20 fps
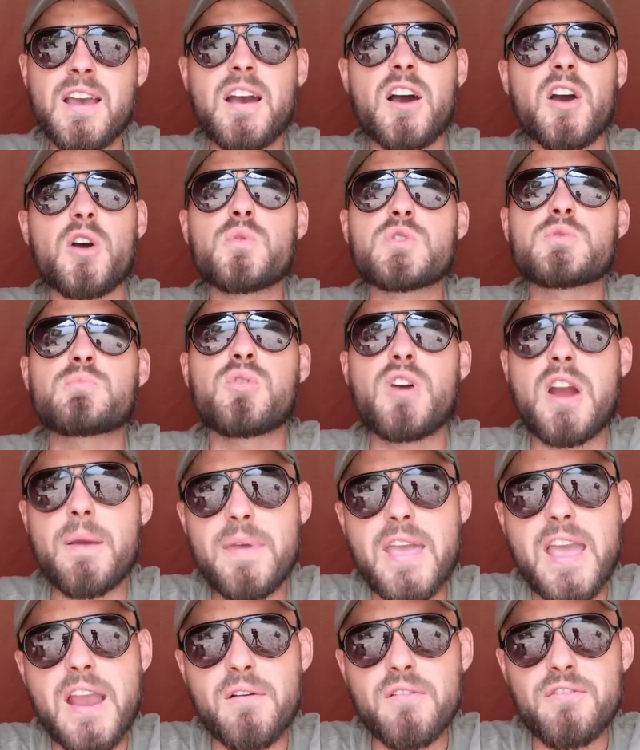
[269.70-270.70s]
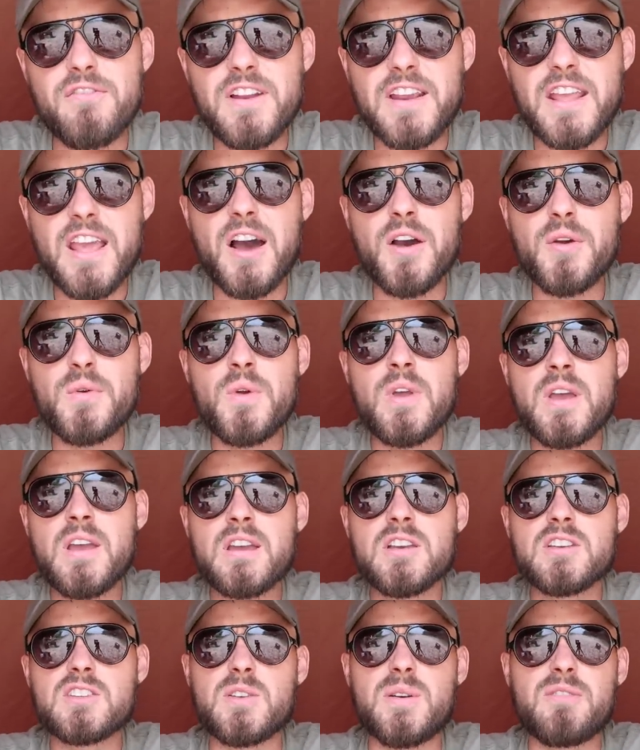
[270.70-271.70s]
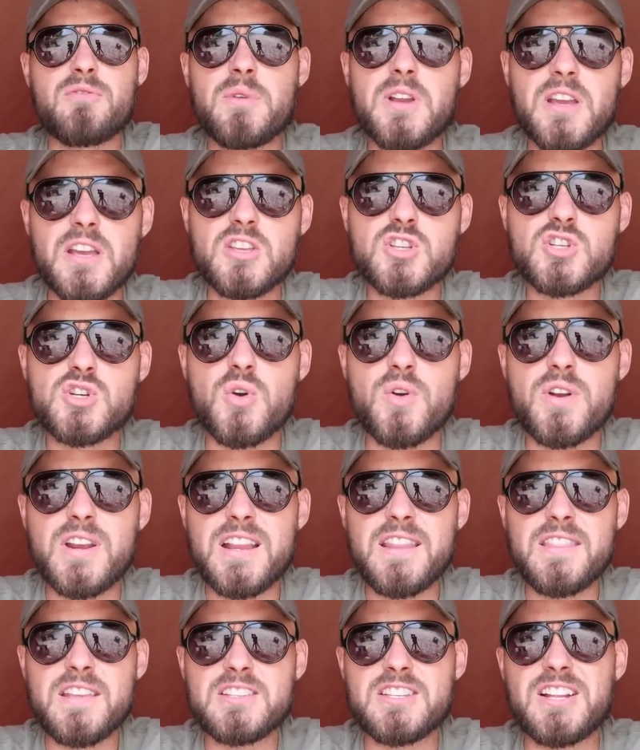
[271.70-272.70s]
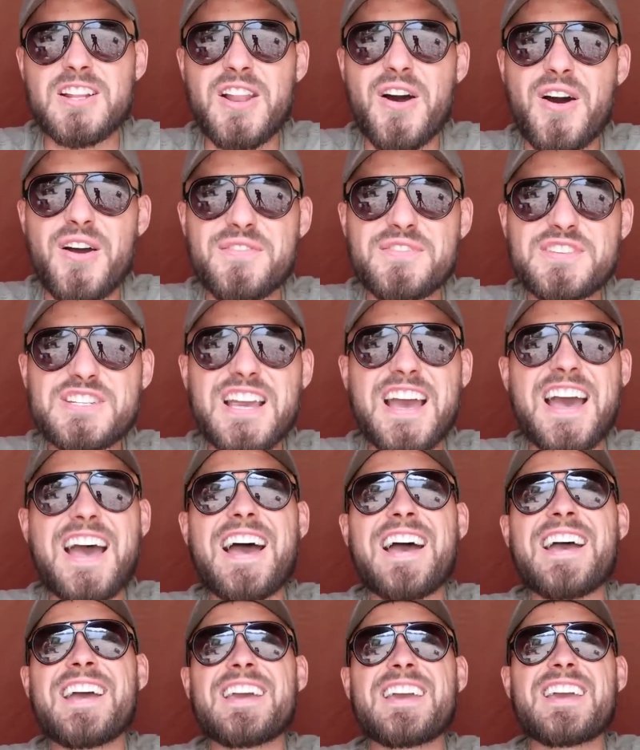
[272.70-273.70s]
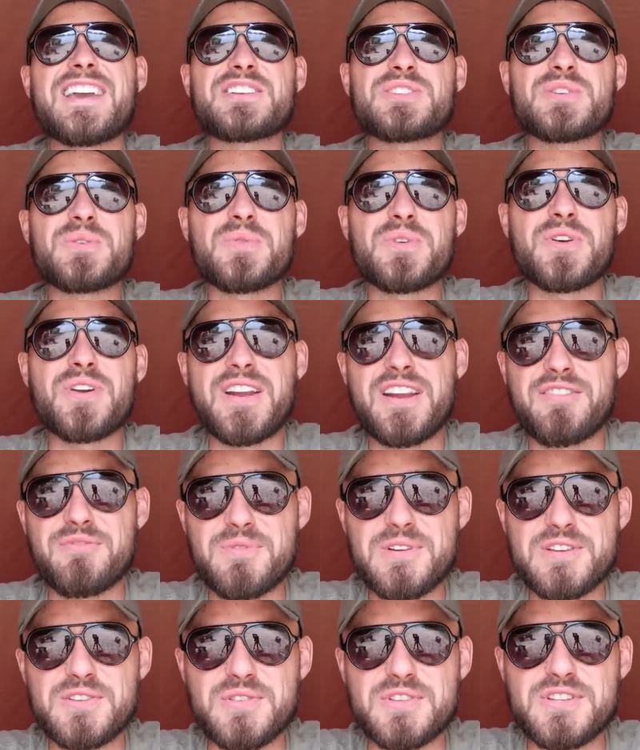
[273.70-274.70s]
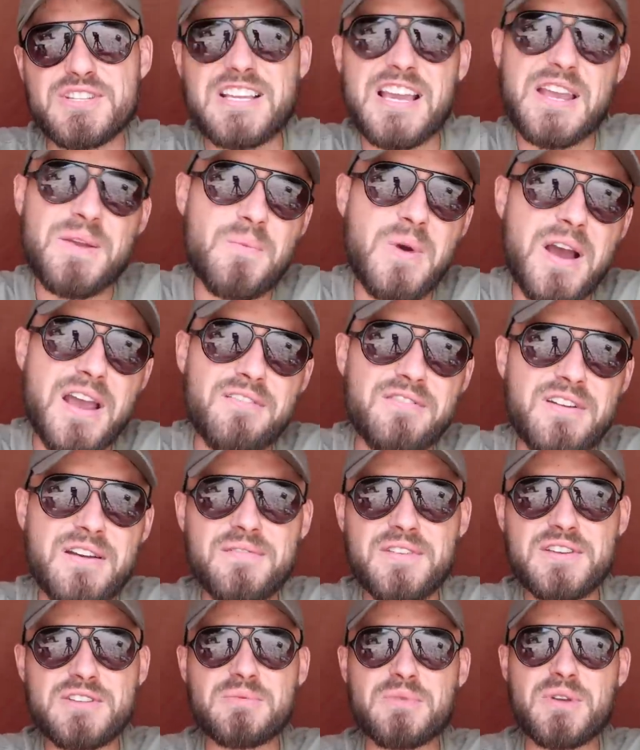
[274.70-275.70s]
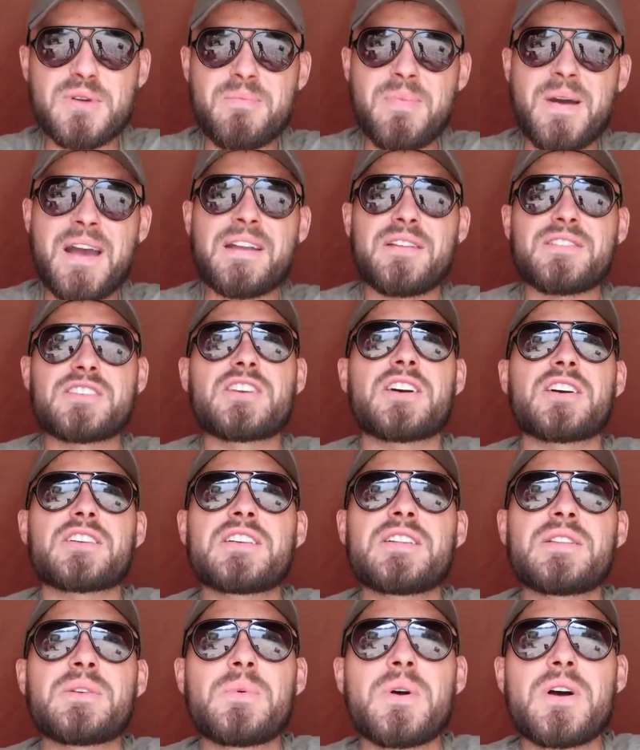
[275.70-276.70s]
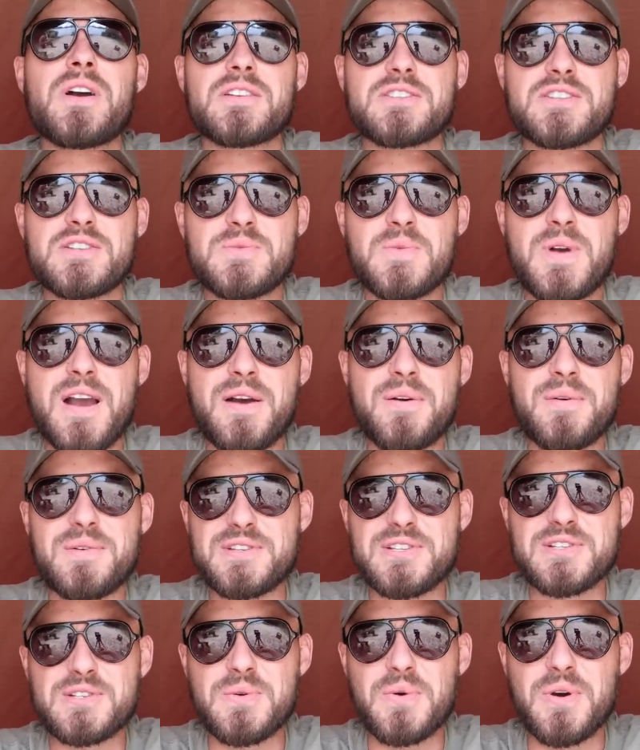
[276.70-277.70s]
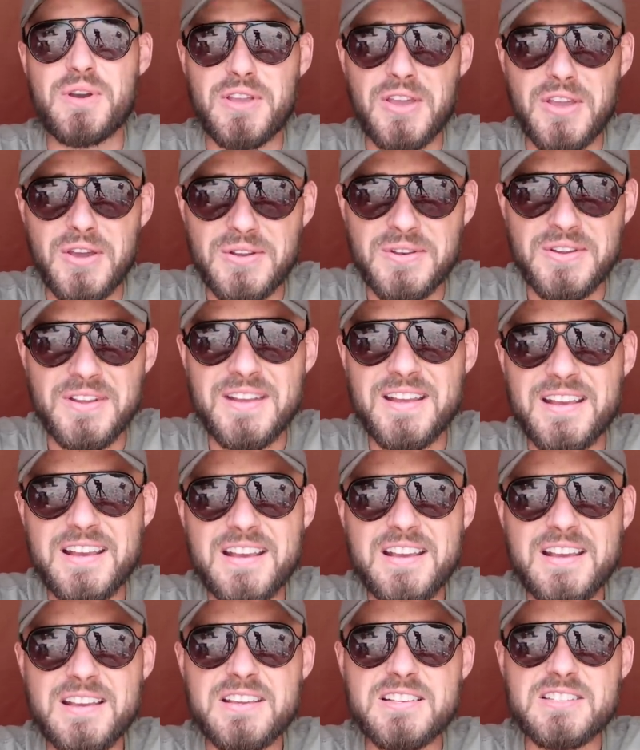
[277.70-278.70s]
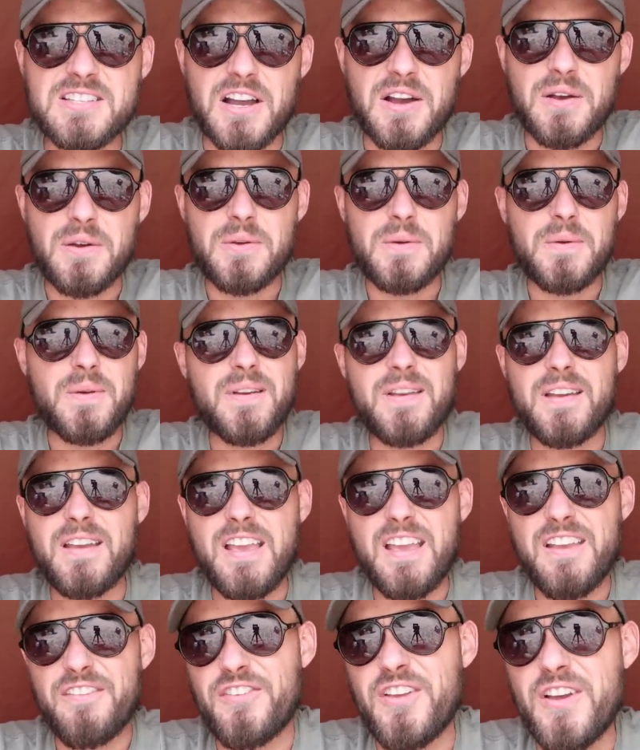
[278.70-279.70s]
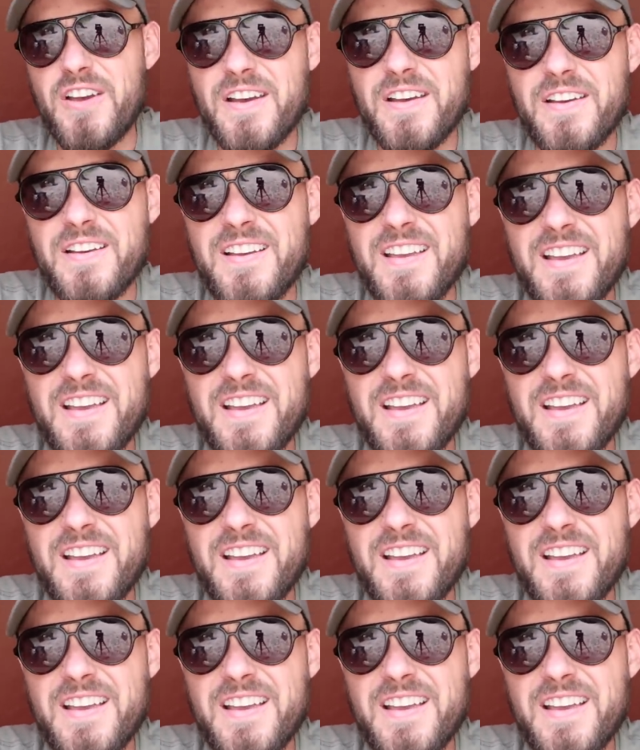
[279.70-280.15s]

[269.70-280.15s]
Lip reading: I always premiere a video so everybody can join in. There's a live chat, it's all good, everybody's on the same wavelength. There's some good banter chucked in the works as well, which is quite good. So if you're